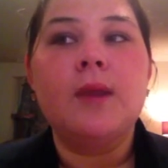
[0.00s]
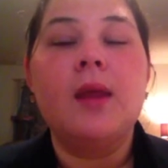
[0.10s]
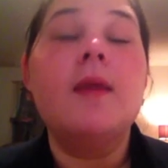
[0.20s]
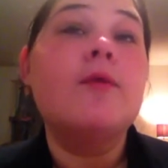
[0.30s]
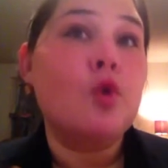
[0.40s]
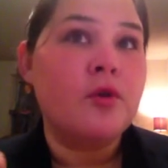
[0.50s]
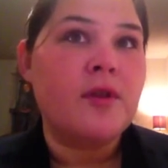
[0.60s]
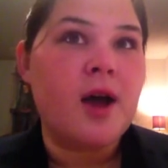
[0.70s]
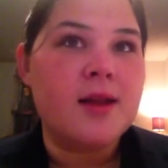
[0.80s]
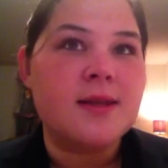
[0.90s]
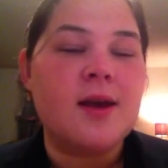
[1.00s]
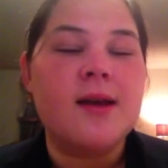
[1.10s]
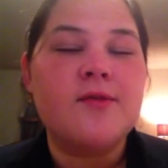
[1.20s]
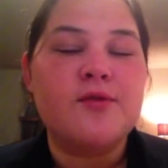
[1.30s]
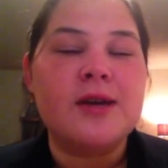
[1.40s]
And then, of course, the hot
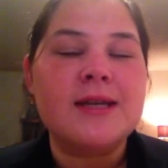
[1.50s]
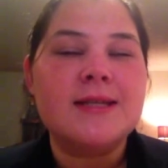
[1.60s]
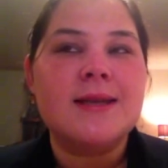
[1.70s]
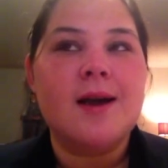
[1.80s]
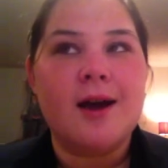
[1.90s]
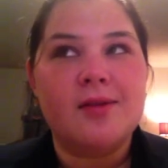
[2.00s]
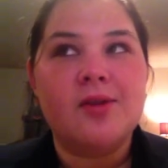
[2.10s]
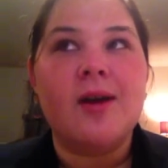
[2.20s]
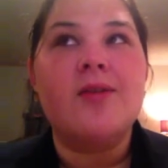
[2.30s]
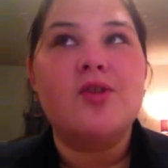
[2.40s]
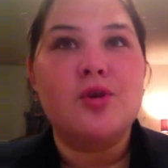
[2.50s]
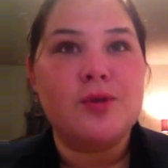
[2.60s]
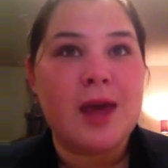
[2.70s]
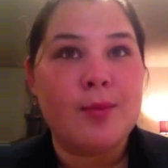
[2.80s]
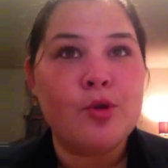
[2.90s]
sauce, Frank's hot sauce,
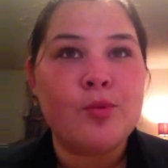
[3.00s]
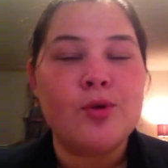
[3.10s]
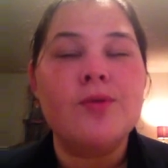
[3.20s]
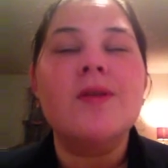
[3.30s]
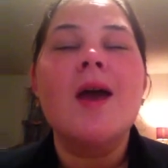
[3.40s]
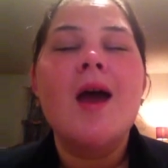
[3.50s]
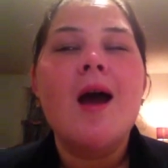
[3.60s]
2 tablespoons,